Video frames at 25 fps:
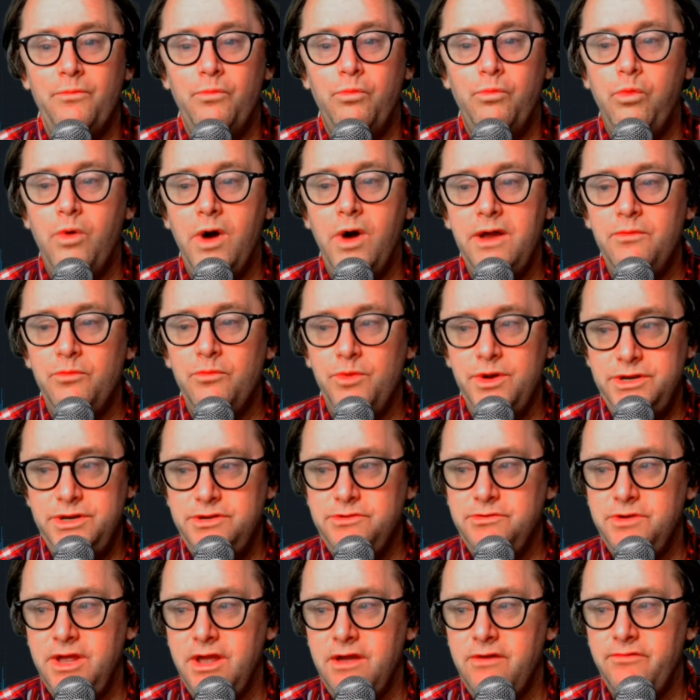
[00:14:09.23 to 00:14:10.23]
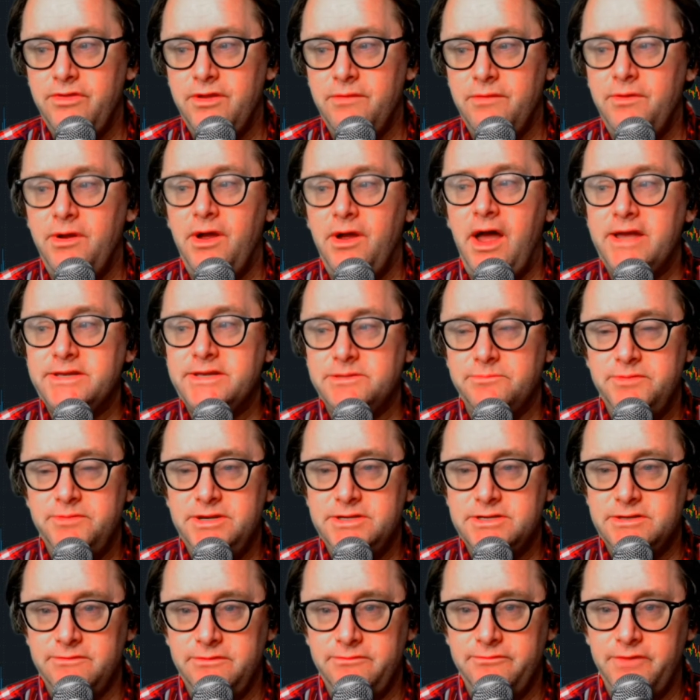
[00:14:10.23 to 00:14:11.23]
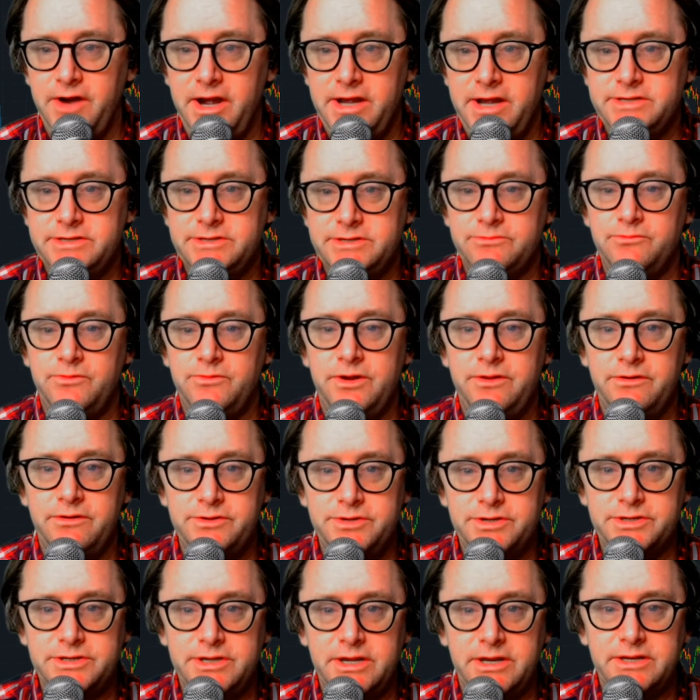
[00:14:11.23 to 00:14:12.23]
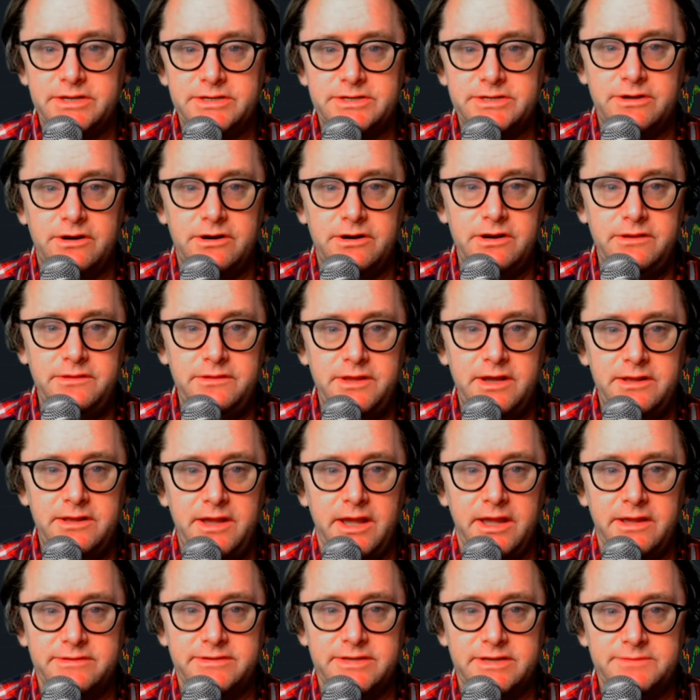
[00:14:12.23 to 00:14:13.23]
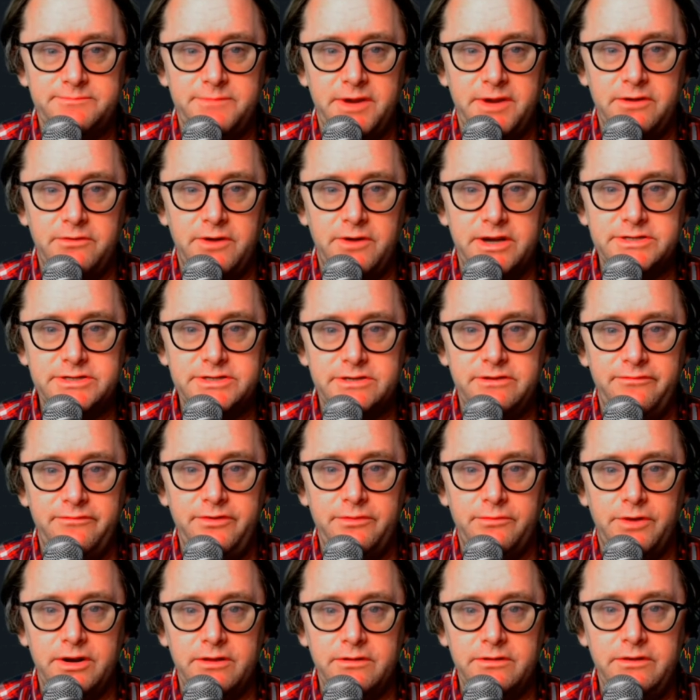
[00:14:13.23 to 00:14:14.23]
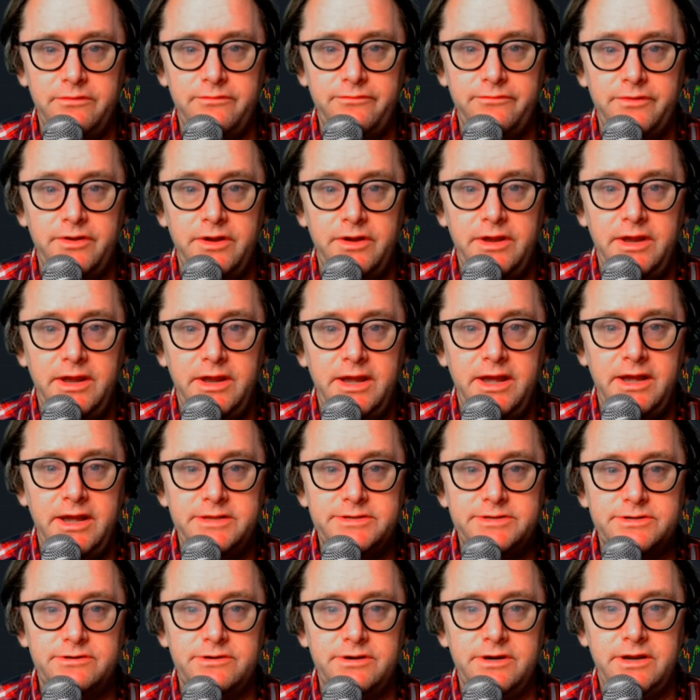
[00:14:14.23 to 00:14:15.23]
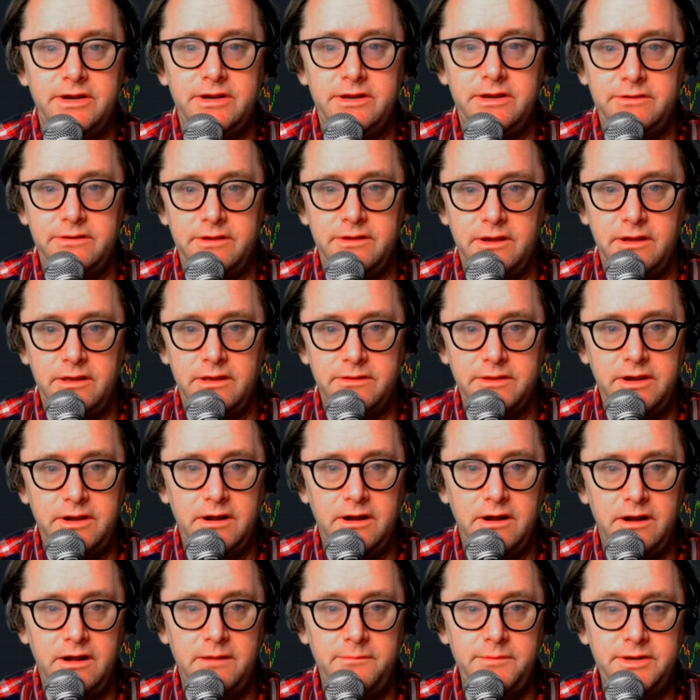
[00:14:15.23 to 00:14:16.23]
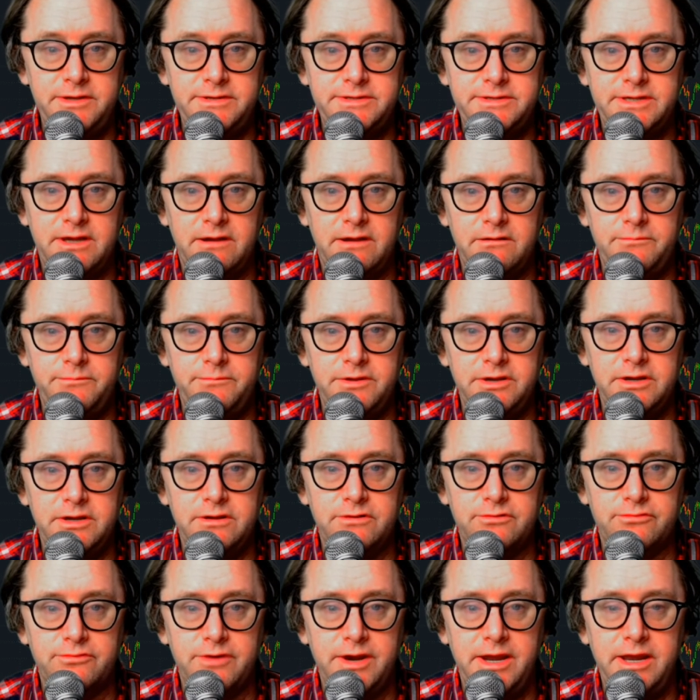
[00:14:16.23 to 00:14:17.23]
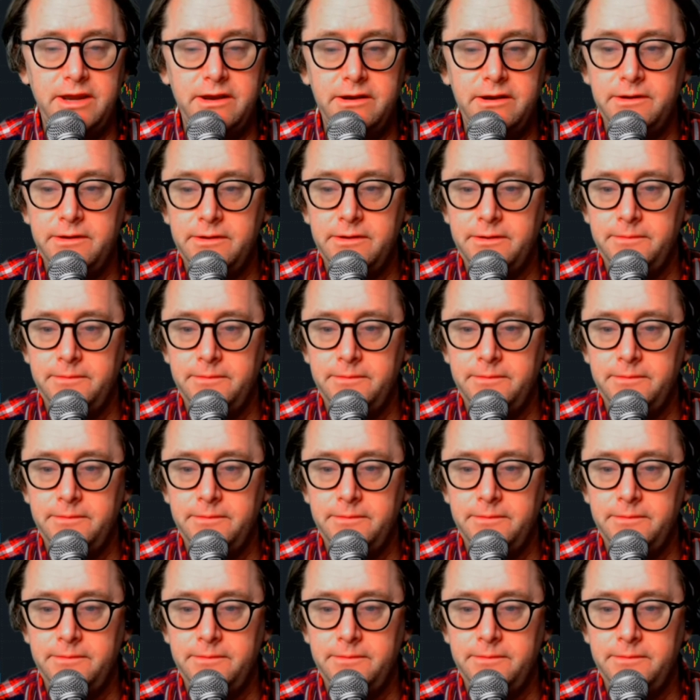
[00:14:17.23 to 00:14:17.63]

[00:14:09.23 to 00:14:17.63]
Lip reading: what would you give them as a piece of advice when they're just getting started? I guess that's my question. If you want to leave answer in the comments, that would be great.